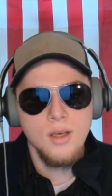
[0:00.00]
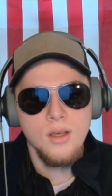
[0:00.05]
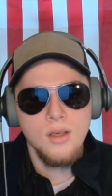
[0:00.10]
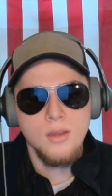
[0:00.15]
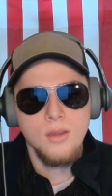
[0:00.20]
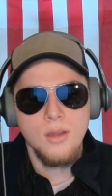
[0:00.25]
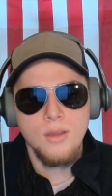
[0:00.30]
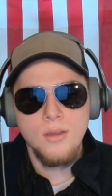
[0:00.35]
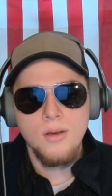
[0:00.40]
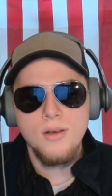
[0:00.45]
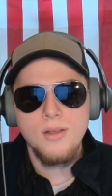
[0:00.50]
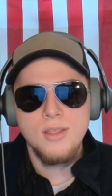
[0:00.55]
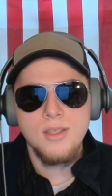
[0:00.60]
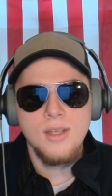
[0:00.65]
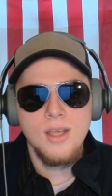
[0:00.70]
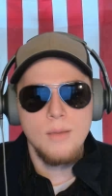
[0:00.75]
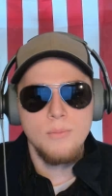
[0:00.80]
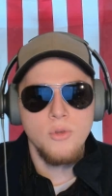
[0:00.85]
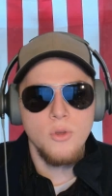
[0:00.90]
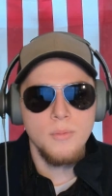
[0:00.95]
The third
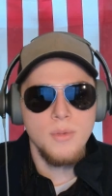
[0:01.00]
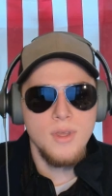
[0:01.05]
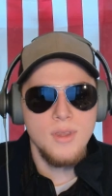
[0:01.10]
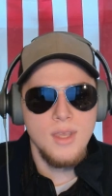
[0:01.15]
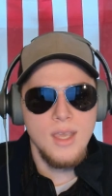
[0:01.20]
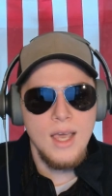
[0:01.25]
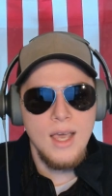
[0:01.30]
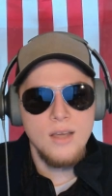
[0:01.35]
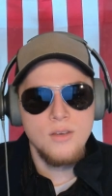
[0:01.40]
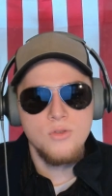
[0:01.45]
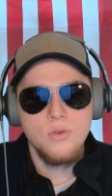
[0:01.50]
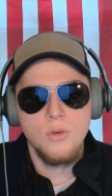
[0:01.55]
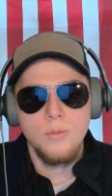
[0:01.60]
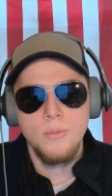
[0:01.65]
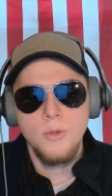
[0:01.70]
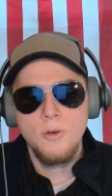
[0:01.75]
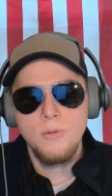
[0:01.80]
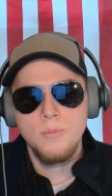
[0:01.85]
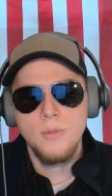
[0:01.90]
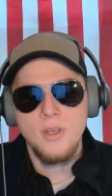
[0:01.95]
step will be the actual
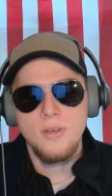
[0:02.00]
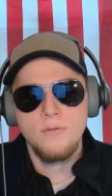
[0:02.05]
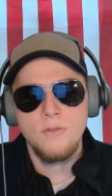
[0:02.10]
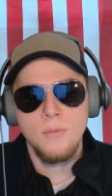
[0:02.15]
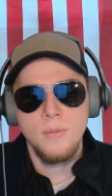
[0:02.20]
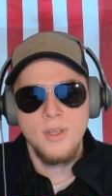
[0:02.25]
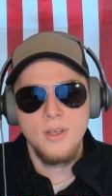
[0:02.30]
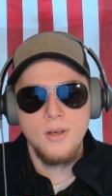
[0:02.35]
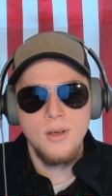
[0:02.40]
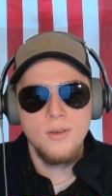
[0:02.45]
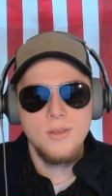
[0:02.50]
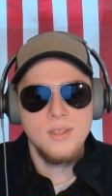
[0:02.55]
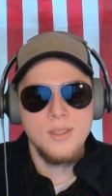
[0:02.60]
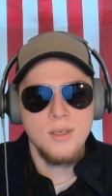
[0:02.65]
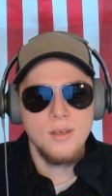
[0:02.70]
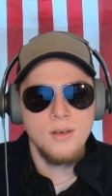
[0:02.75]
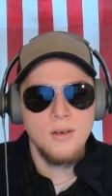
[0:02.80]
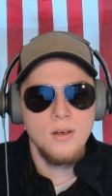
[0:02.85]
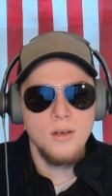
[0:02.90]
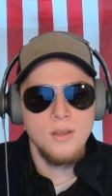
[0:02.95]
movement from the nodes
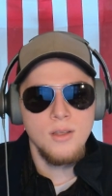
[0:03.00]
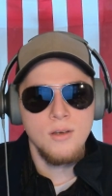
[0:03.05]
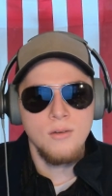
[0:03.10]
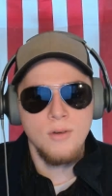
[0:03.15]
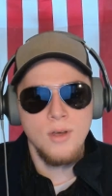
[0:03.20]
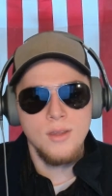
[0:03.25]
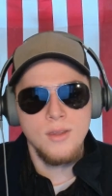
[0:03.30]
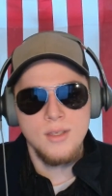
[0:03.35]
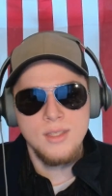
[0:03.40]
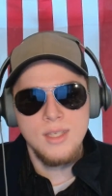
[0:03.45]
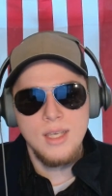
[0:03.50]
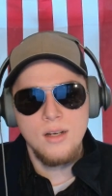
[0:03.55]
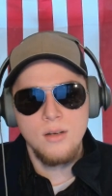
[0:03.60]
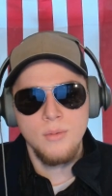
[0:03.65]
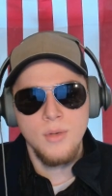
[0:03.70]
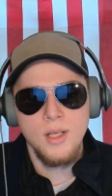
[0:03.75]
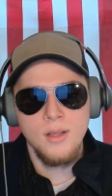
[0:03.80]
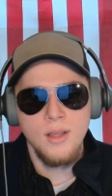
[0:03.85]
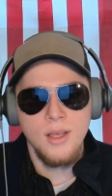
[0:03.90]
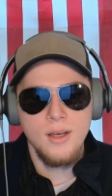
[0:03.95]
that currently run the
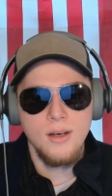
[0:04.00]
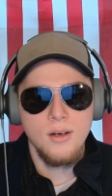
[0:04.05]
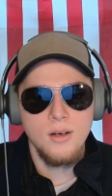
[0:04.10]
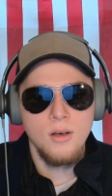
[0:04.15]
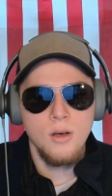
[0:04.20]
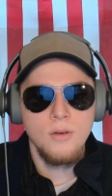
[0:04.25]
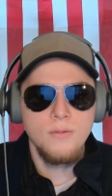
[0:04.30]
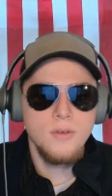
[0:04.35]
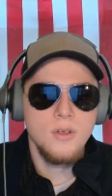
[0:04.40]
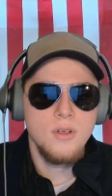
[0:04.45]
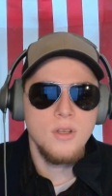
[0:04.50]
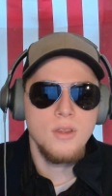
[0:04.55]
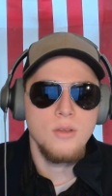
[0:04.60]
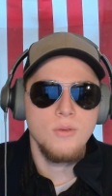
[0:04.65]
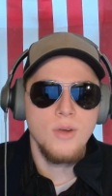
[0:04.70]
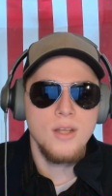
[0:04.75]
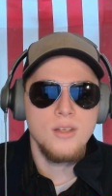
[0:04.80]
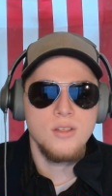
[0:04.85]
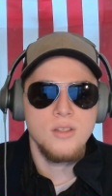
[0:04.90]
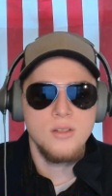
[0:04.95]
settlement layer over to the
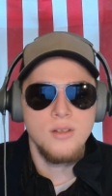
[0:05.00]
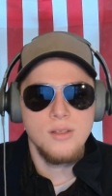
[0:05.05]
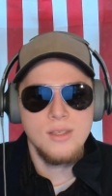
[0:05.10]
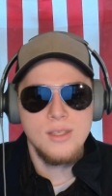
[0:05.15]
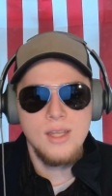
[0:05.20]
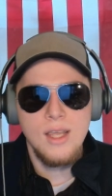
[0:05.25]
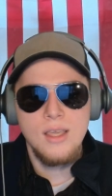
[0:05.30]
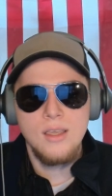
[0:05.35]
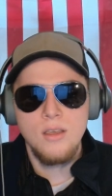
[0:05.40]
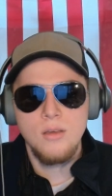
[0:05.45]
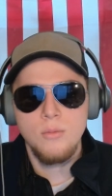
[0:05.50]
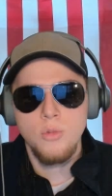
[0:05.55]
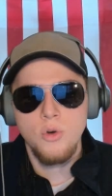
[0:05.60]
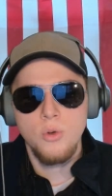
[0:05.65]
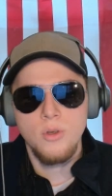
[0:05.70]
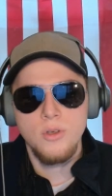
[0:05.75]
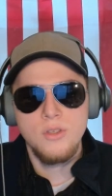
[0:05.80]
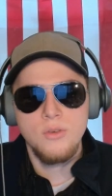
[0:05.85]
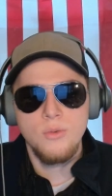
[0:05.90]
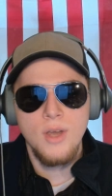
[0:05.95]
registered staking
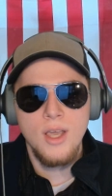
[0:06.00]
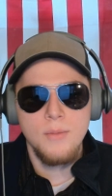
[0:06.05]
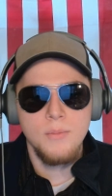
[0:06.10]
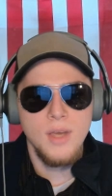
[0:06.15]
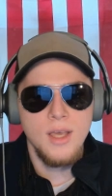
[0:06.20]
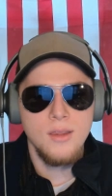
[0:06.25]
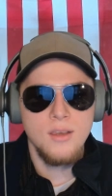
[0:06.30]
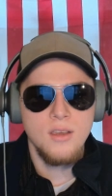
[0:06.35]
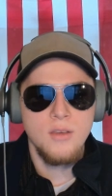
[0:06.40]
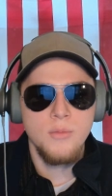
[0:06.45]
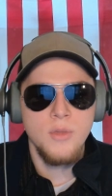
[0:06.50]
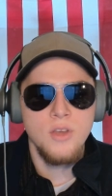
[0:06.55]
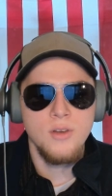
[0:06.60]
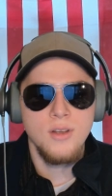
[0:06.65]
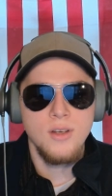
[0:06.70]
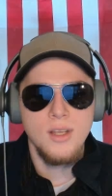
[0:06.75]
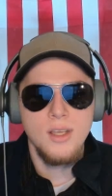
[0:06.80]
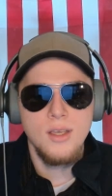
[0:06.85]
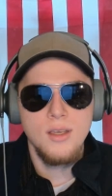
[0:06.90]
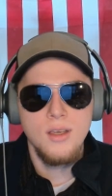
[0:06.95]
pools ran by the
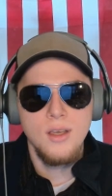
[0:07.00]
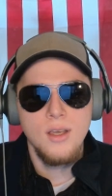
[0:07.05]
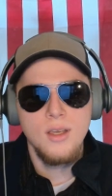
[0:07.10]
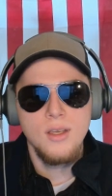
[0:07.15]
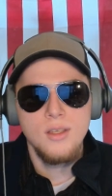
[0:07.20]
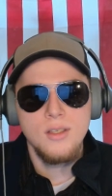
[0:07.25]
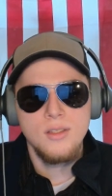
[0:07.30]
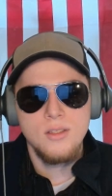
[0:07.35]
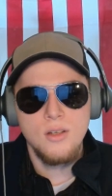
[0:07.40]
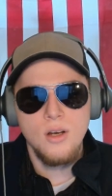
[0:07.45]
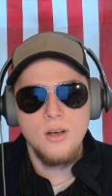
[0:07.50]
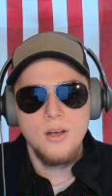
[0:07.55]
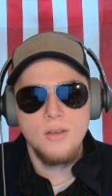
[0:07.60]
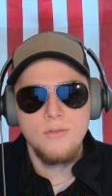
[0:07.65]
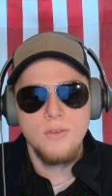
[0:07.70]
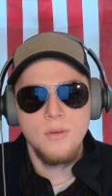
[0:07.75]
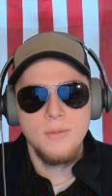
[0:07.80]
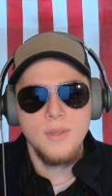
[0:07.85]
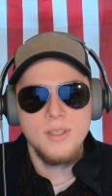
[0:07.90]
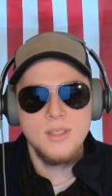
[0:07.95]
community.
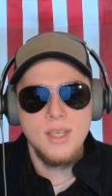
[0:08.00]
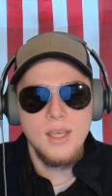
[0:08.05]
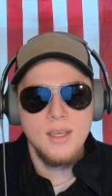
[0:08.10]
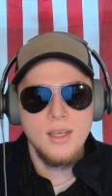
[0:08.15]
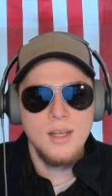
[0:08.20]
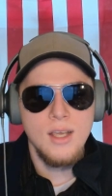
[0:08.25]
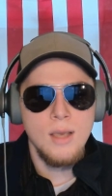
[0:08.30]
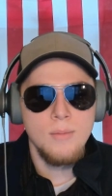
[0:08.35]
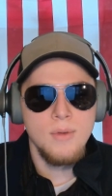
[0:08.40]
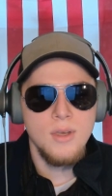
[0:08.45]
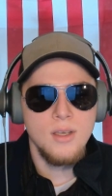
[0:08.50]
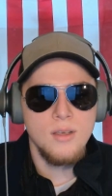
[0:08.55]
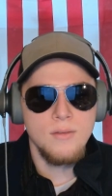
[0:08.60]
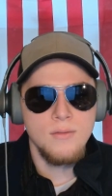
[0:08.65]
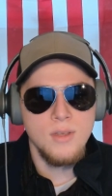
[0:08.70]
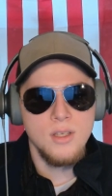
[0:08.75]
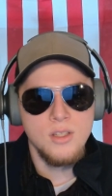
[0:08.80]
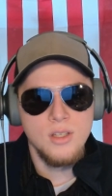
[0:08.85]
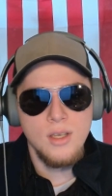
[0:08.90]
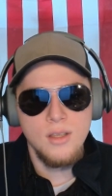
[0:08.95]
Starting from the second epoch
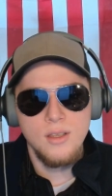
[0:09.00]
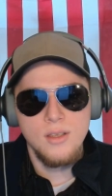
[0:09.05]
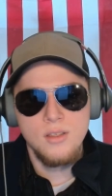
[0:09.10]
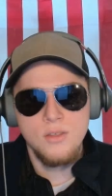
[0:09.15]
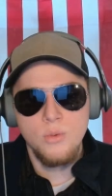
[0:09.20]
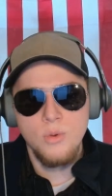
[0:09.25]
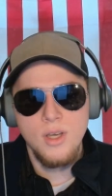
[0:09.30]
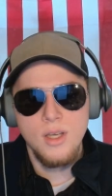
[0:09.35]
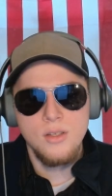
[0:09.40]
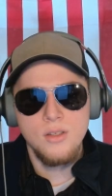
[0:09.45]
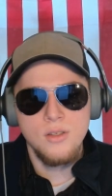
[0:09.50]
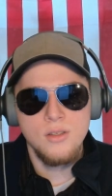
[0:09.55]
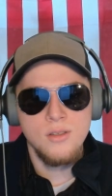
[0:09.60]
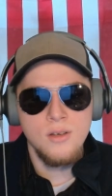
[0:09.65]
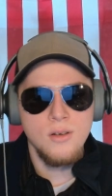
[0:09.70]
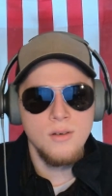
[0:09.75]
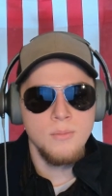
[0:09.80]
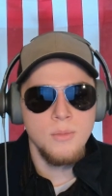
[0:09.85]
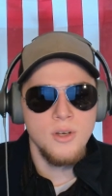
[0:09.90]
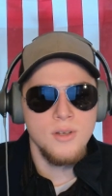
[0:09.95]
of the Shelley switch, a
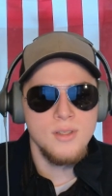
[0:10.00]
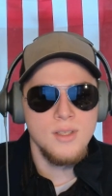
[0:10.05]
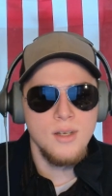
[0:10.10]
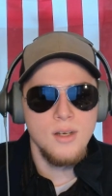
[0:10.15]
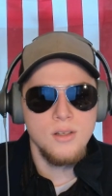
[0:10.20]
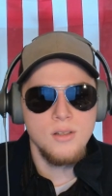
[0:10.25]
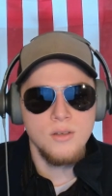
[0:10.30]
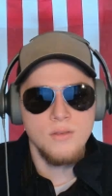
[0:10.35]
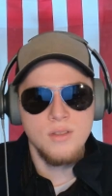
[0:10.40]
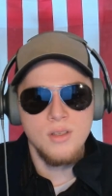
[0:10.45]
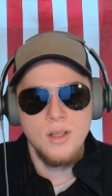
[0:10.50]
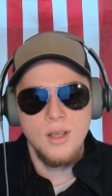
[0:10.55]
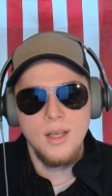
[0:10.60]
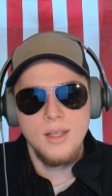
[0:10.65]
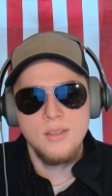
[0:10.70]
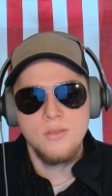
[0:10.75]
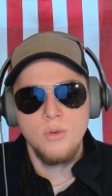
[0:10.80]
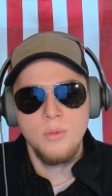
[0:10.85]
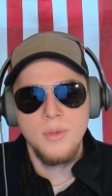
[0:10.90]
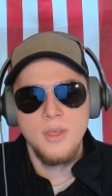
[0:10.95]
certain percentage of
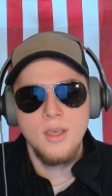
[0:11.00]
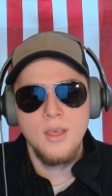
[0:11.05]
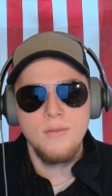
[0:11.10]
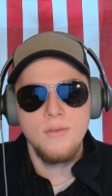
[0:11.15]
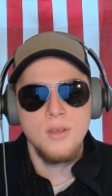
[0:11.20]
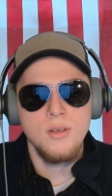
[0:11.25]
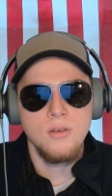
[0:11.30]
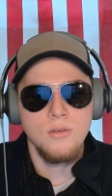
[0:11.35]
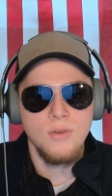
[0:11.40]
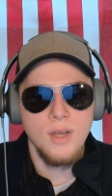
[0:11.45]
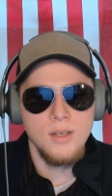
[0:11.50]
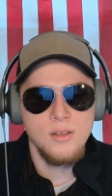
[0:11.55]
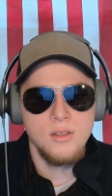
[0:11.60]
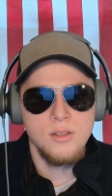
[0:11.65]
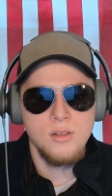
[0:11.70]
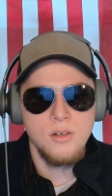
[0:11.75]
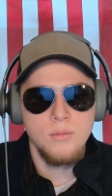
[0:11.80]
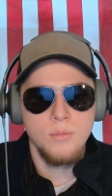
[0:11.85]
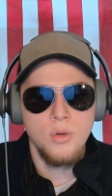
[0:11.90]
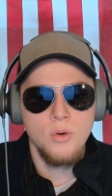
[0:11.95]
slots will be given to
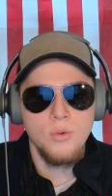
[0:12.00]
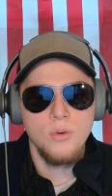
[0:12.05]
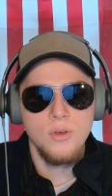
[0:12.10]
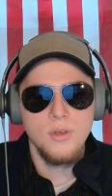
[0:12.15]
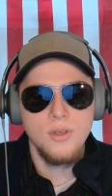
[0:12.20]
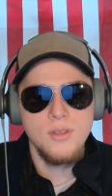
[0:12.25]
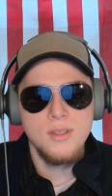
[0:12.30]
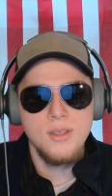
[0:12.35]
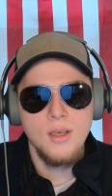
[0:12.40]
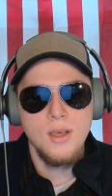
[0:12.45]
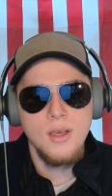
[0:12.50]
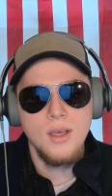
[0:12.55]
registered pools.